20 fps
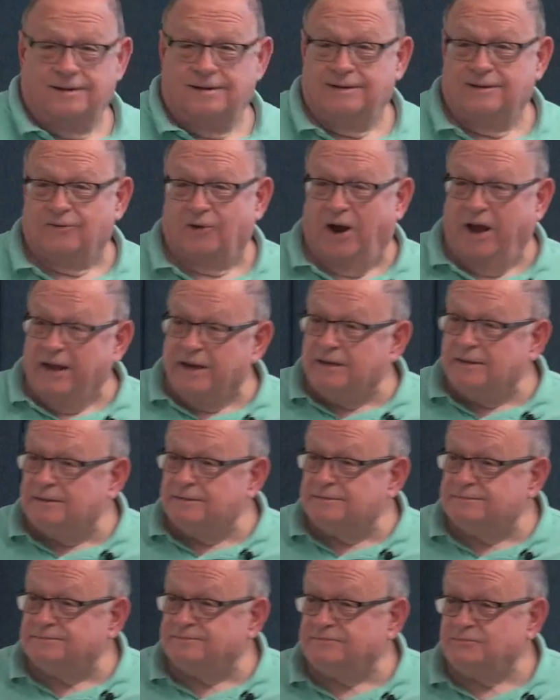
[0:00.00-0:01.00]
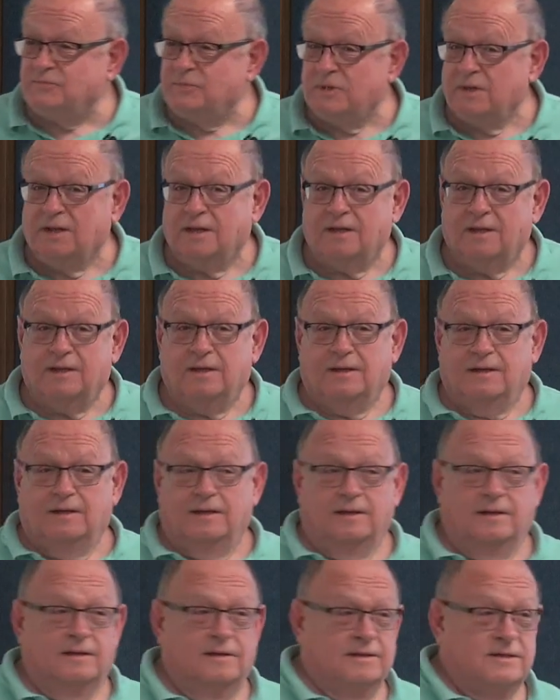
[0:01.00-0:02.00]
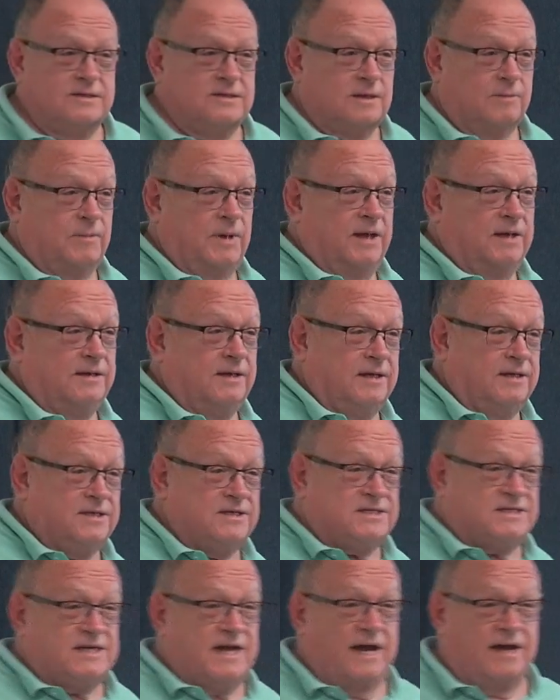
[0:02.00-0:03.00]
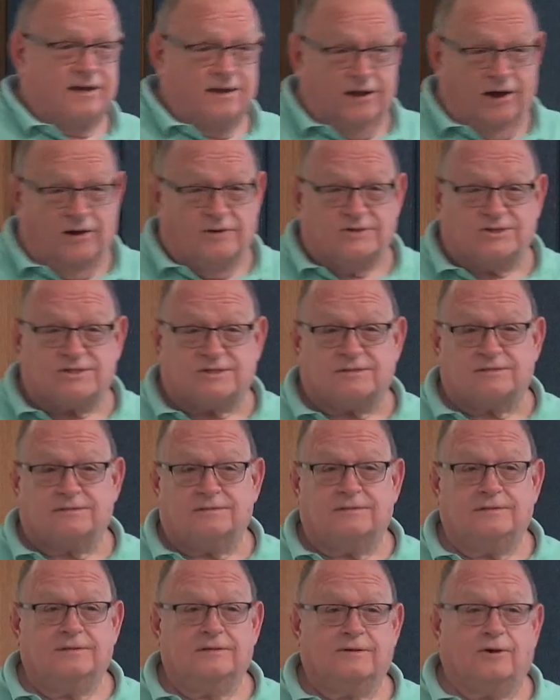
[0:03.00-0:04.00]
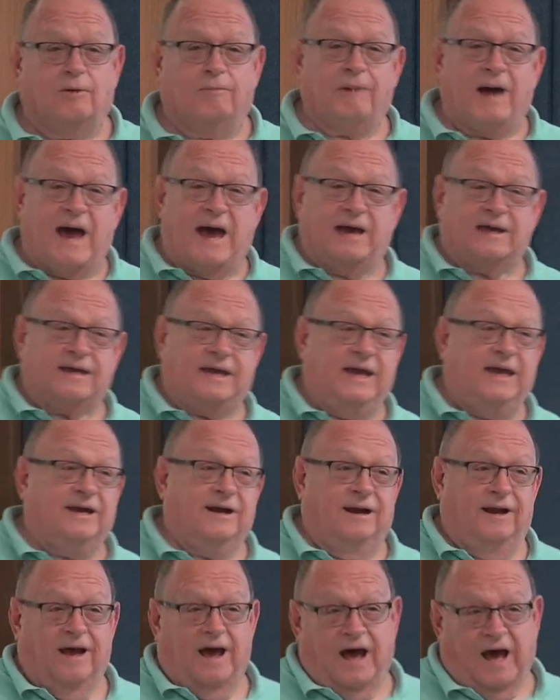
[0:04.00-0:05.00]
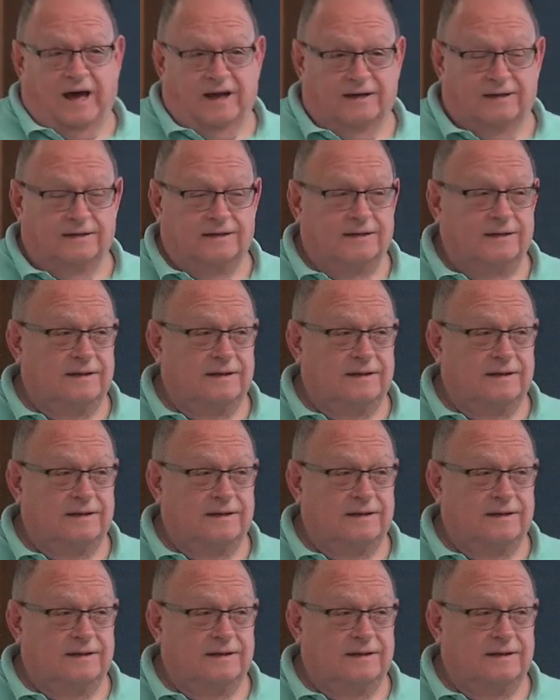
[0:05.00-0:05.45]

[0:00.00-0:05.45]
Right? The men get to stay close, go back, eat a lot.